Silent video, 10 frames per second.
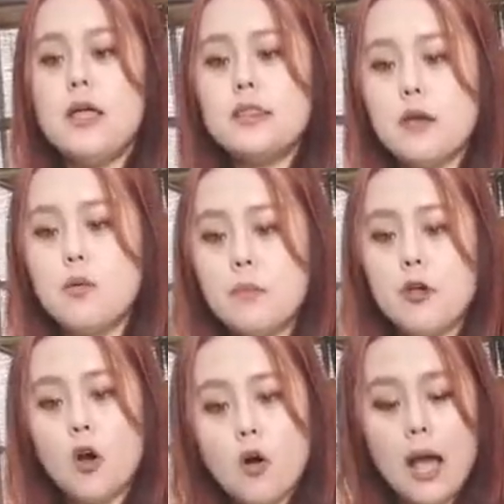they will
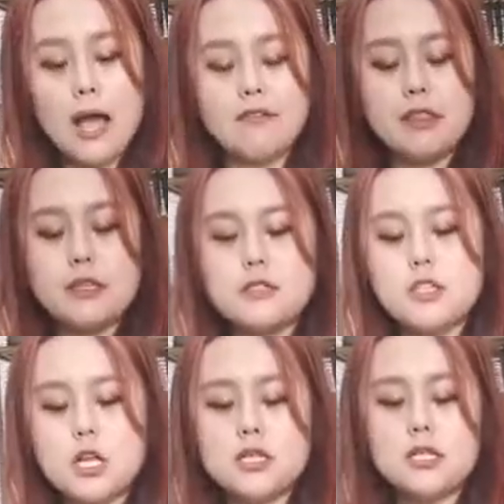be all having
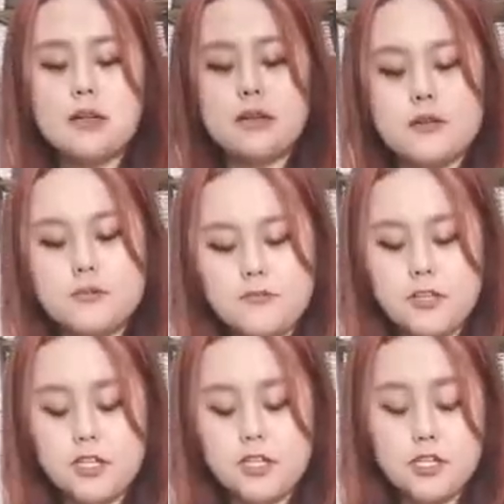this non-stick
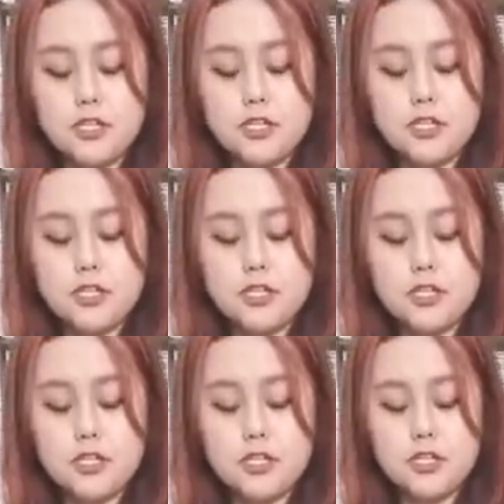features
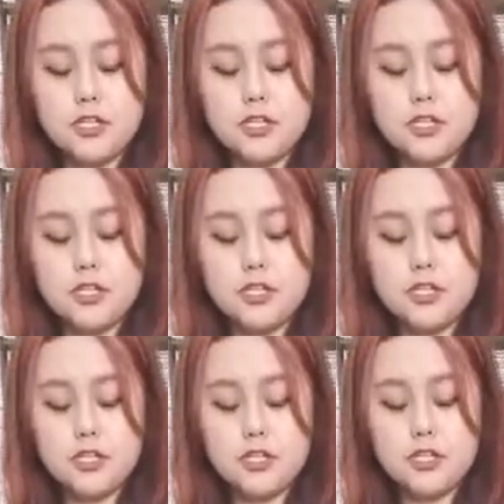and
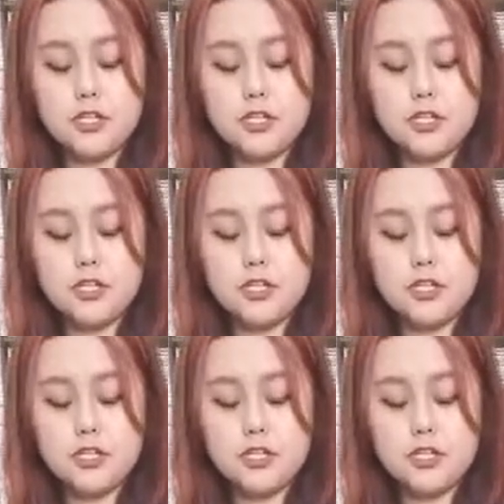i would like to